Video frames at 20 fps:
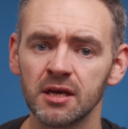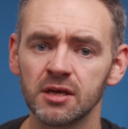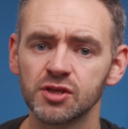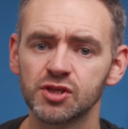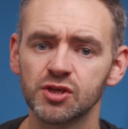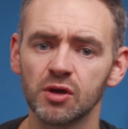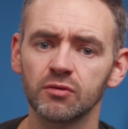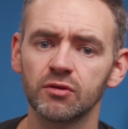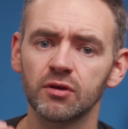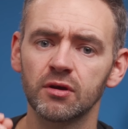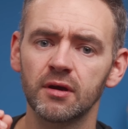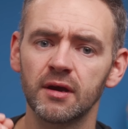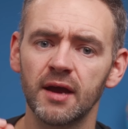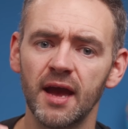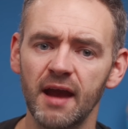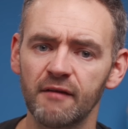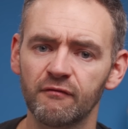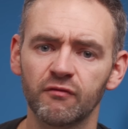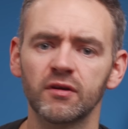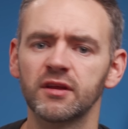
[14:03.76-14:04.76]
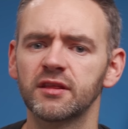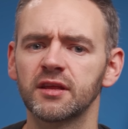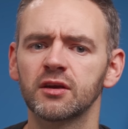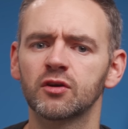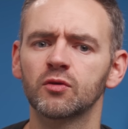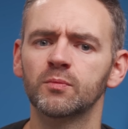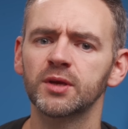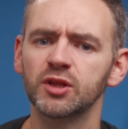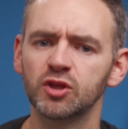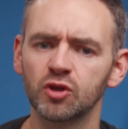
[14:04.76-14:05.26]
so that everything
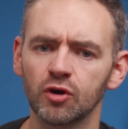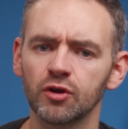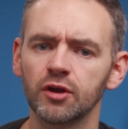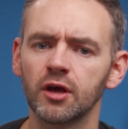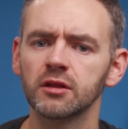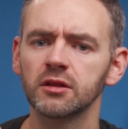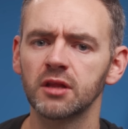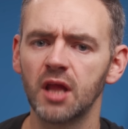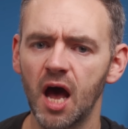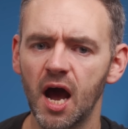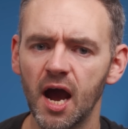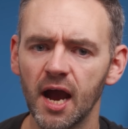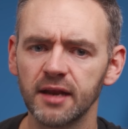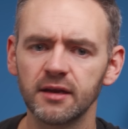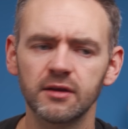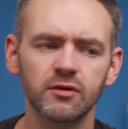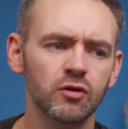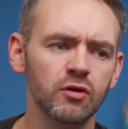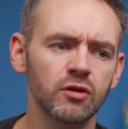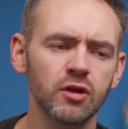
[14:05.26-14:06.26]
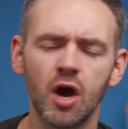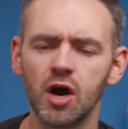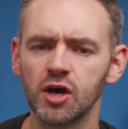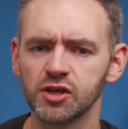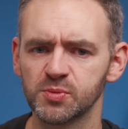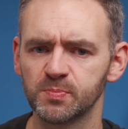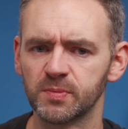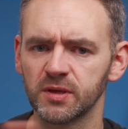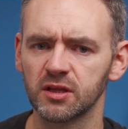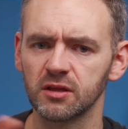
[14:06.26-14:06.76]
could be done online and all the
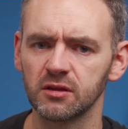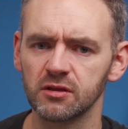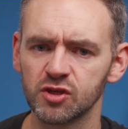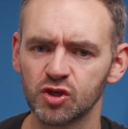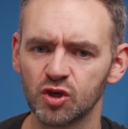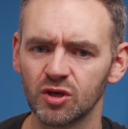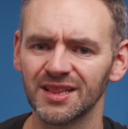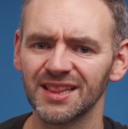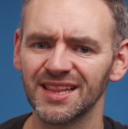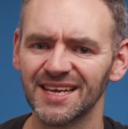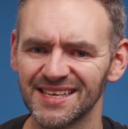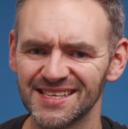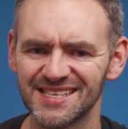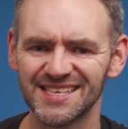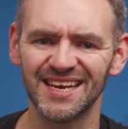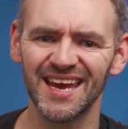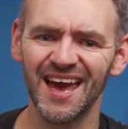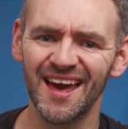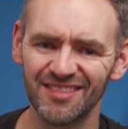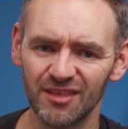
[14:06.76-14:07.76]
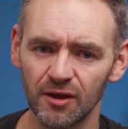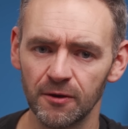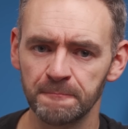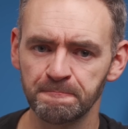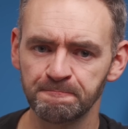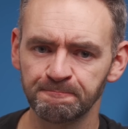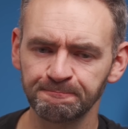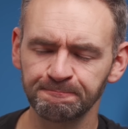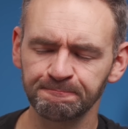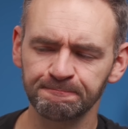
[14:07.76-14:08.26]
hospitals could link together.
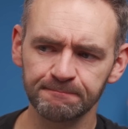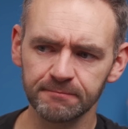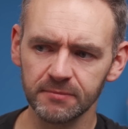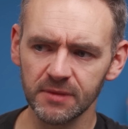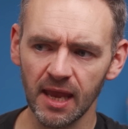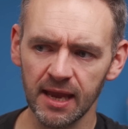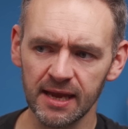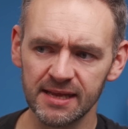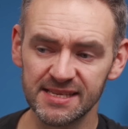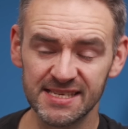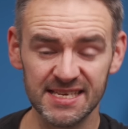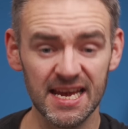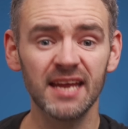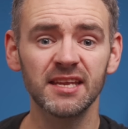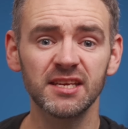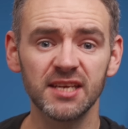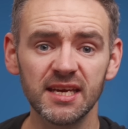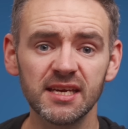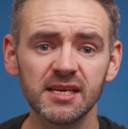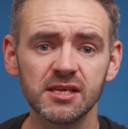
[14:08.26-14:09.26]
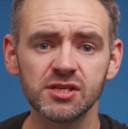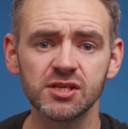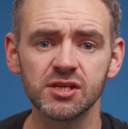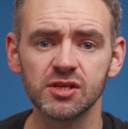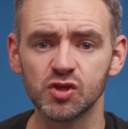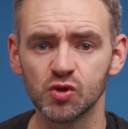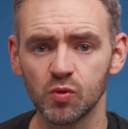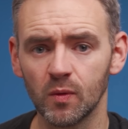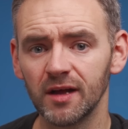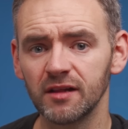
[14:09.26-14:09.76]
10 years
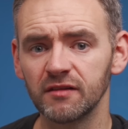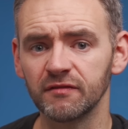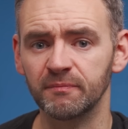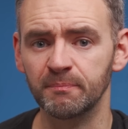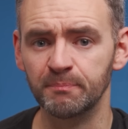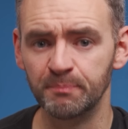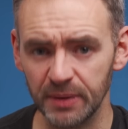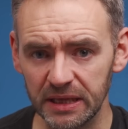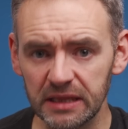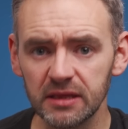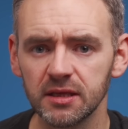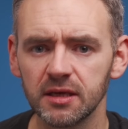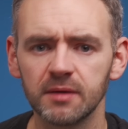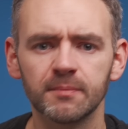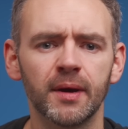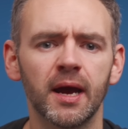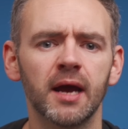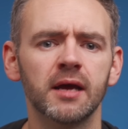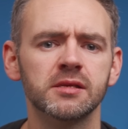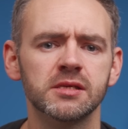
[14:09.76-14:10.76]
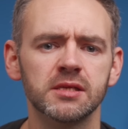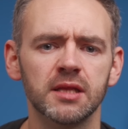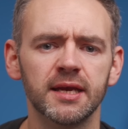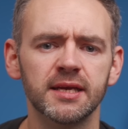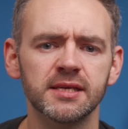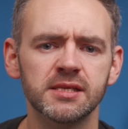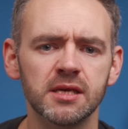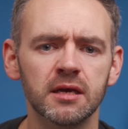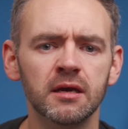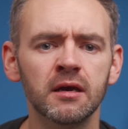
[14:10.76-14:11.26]
and £12 billion
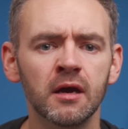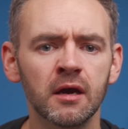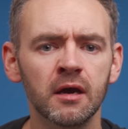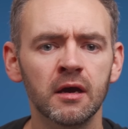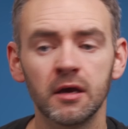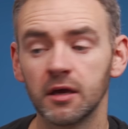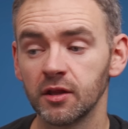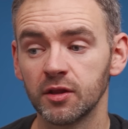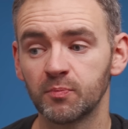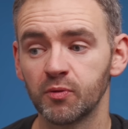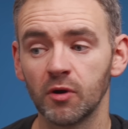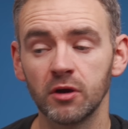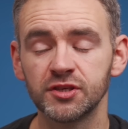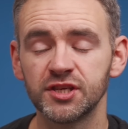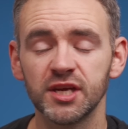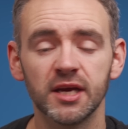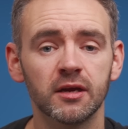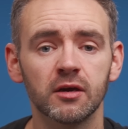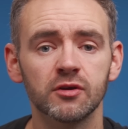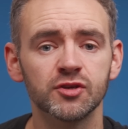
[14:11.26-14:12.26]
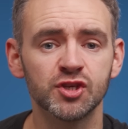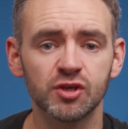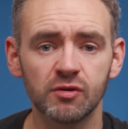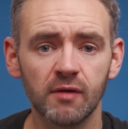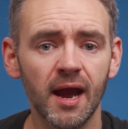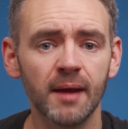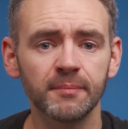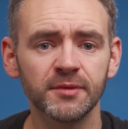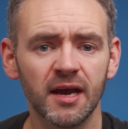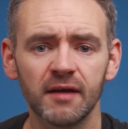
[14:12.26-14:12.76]
later, the project got
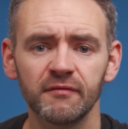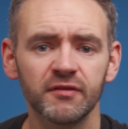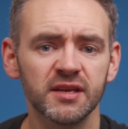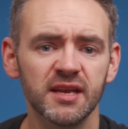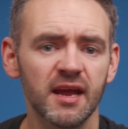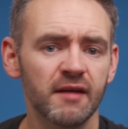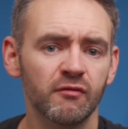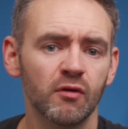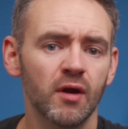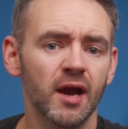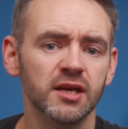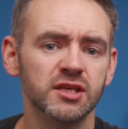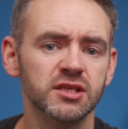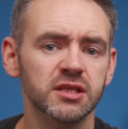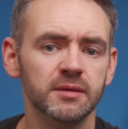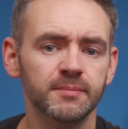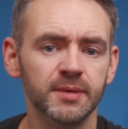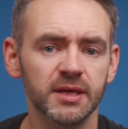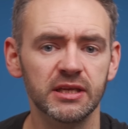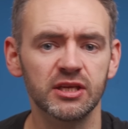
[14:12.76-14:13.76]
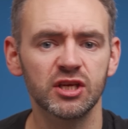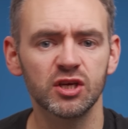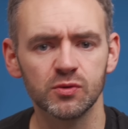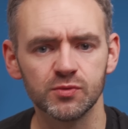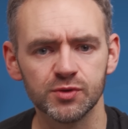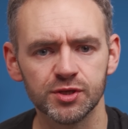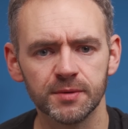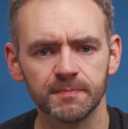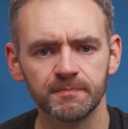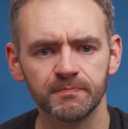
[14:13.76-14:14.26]
scrapped, having never actually been
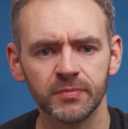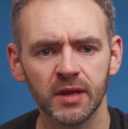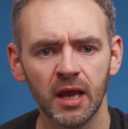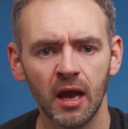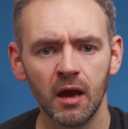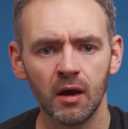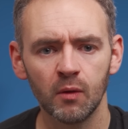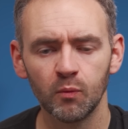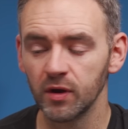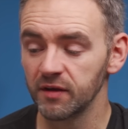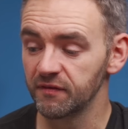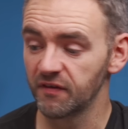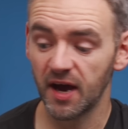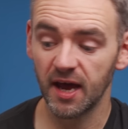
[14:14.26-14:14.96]
used. We've